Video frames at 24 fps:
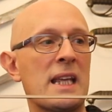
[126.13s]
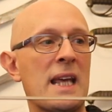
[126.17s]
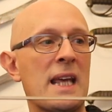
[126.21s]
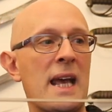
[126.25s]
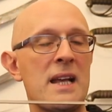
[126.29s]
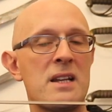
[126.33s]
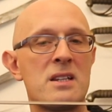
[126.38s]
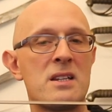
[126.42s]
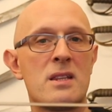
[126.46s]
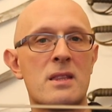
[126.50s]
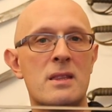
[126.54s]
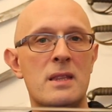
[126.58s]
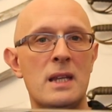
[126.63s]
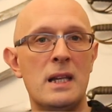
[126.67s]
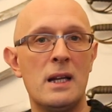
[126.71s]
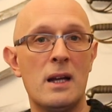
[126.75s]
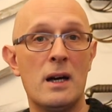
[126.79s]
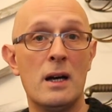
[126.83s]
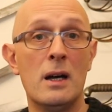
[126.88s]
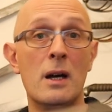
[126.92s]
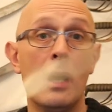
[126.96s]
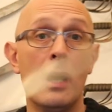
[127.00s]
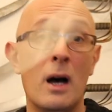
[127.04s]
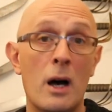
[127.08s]
gets
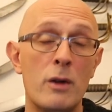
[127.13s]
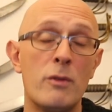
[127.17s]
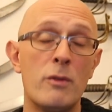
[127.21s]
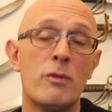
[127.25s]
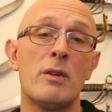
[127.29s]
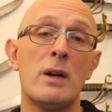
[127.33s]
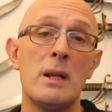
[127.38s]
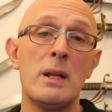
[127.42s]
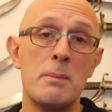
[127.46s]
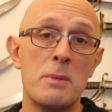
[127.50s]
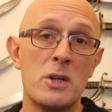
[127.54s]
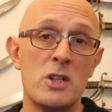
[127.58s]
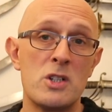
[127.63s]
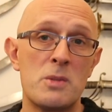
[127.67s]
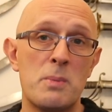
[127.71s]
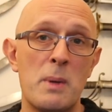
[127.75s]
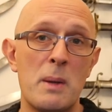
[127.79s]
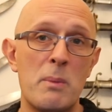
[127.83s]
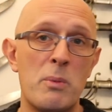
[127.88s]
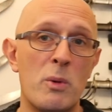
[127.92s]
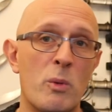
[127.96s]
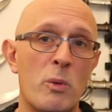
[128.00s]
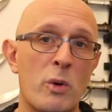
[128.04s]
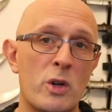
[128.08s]
thinner. Hopefully most
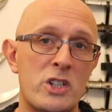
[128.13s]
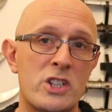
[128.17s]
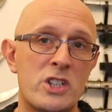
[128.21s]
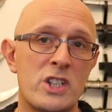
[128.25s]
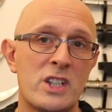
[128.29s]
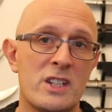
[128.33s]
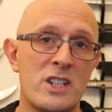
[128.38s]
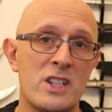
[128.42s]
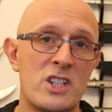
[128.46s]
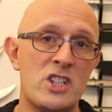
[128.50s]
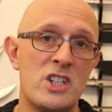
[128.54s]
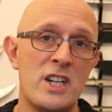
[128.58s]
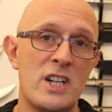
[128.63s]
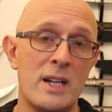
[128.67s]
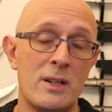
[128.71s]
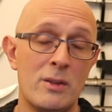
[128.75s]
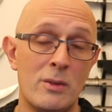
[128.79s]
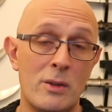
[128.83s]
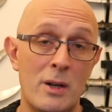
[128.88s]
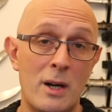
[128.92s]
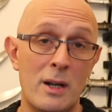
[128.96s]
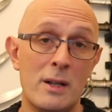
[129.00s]
people watching this channel